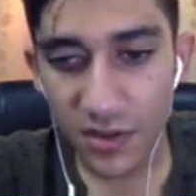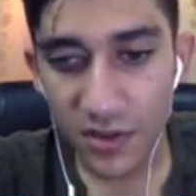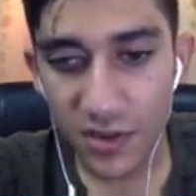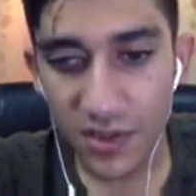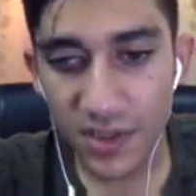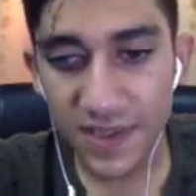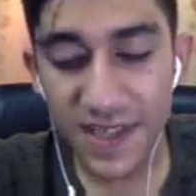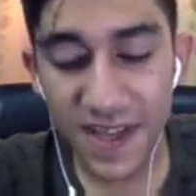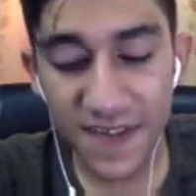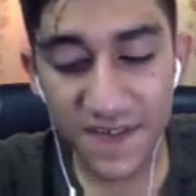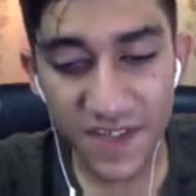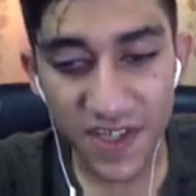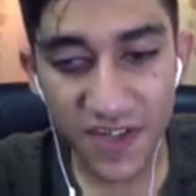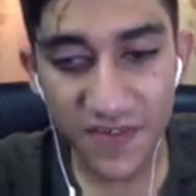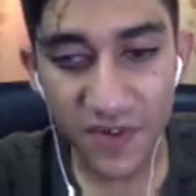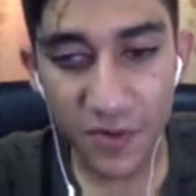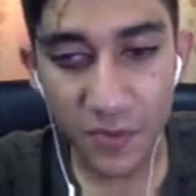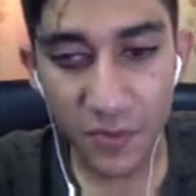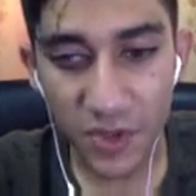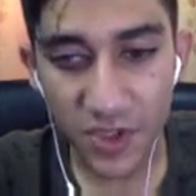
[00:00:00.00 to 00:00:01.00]
the dev
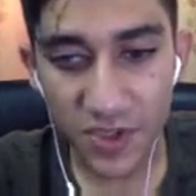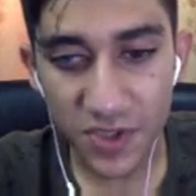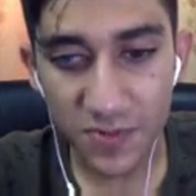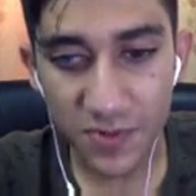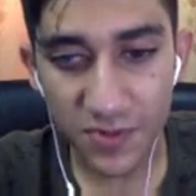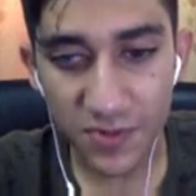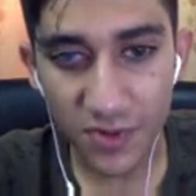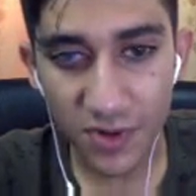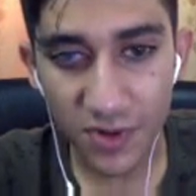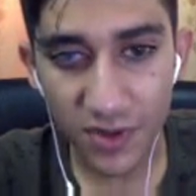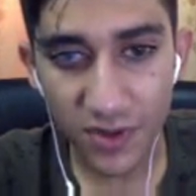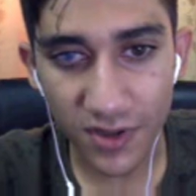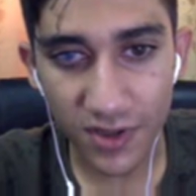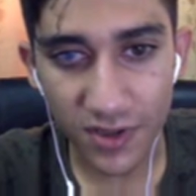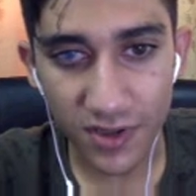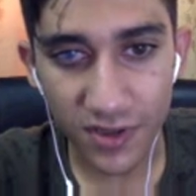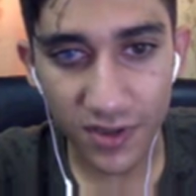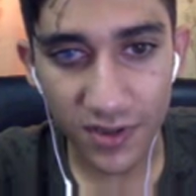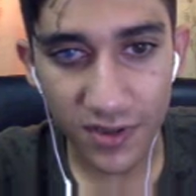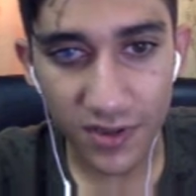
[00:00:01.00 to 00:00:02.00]
server must be run
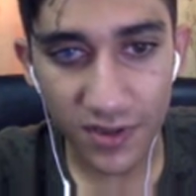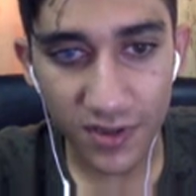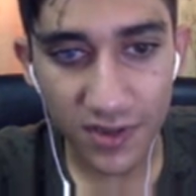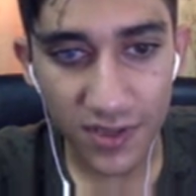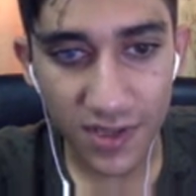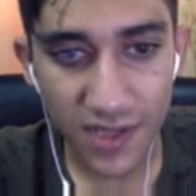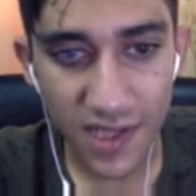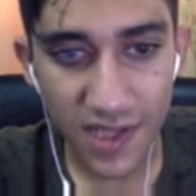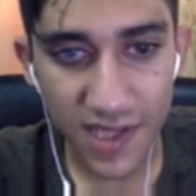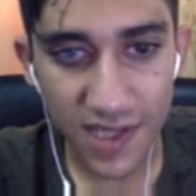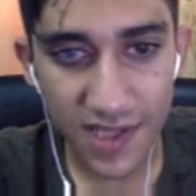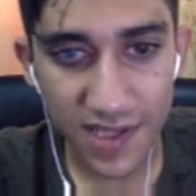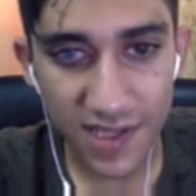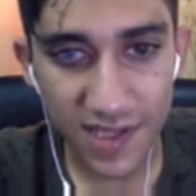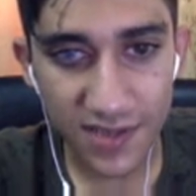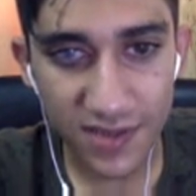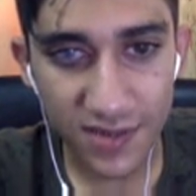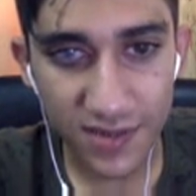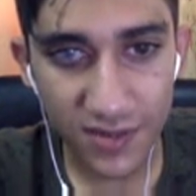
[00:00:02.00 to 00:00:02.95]
on is